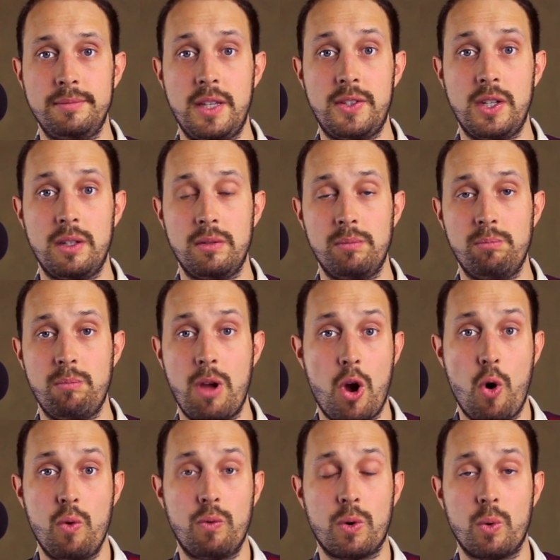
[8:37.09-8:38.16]
Is it
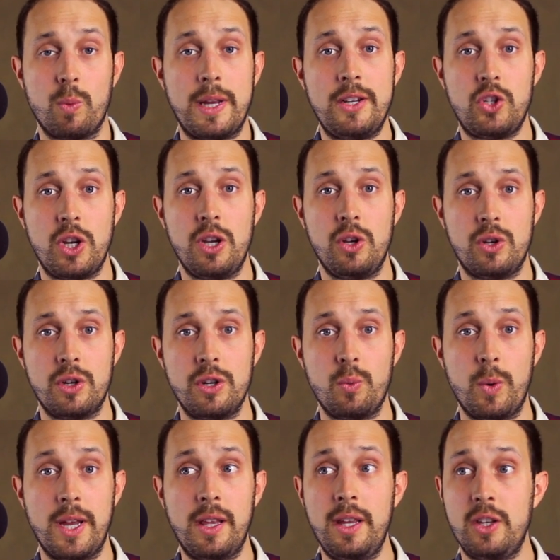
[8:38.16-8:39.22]
overreaching
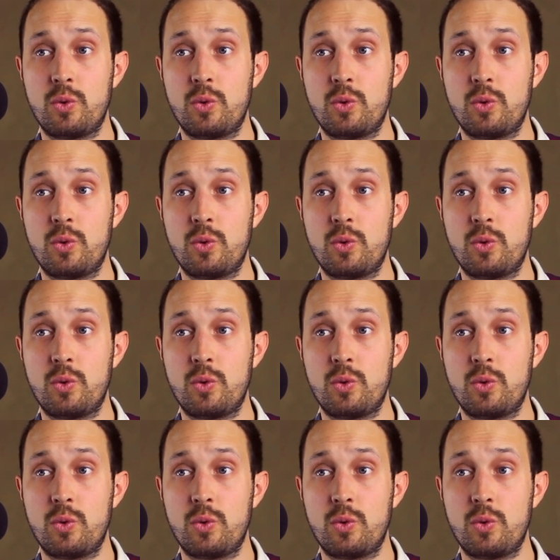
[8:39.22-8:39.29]
goodwill?